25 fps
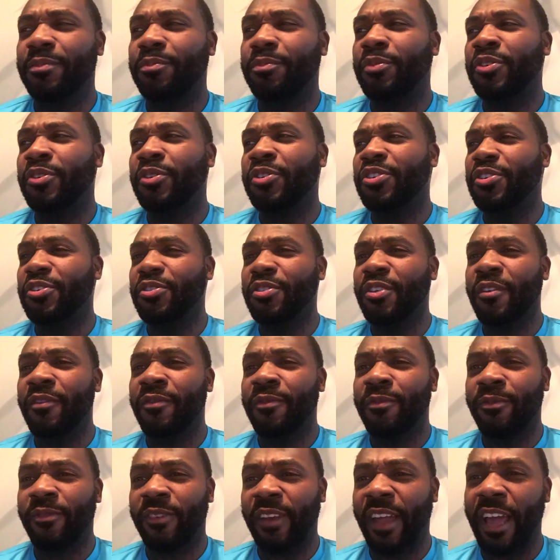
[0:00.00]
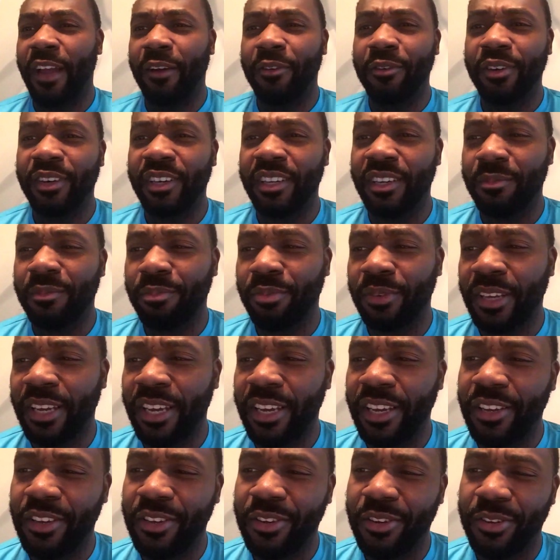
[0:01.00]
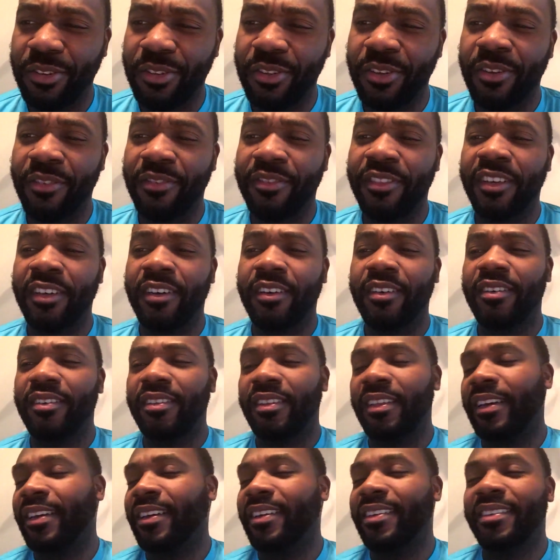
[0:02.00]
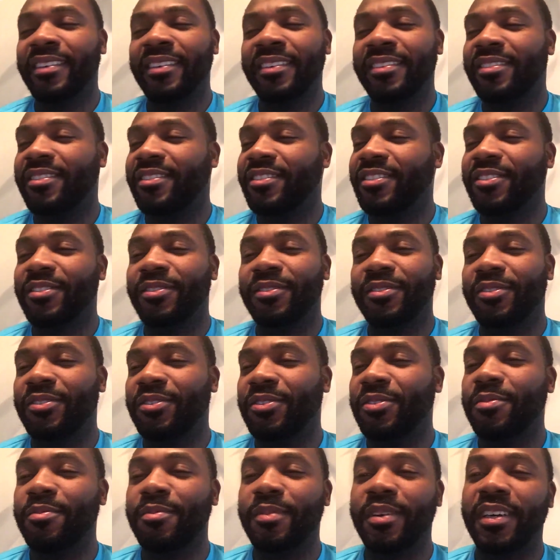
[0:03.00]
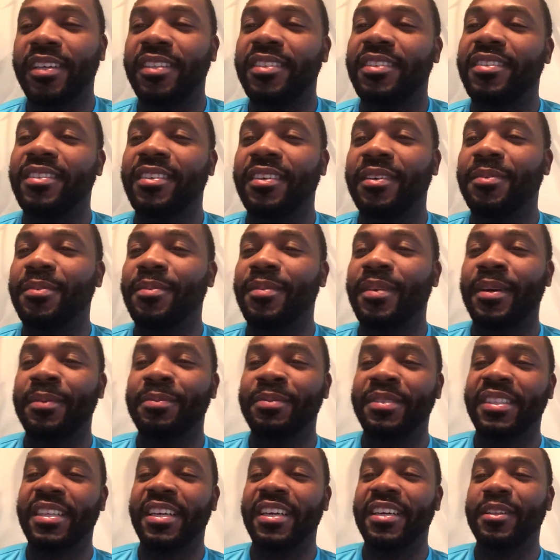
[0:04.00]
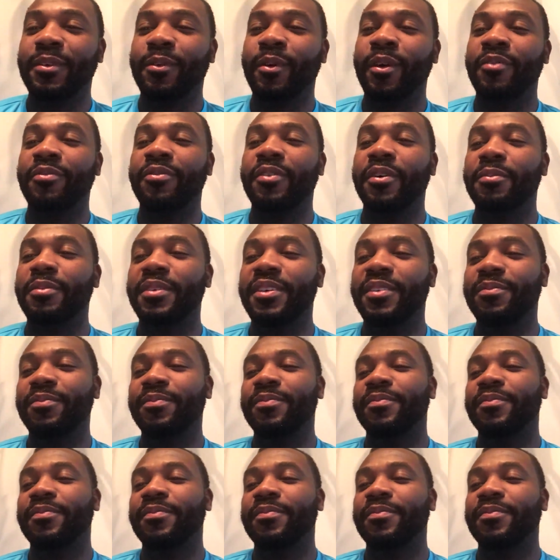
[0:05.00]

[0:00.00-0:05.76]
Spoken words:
You don't know if Flacco gonna play. You don't know if that it's too much. I'm staying away from it.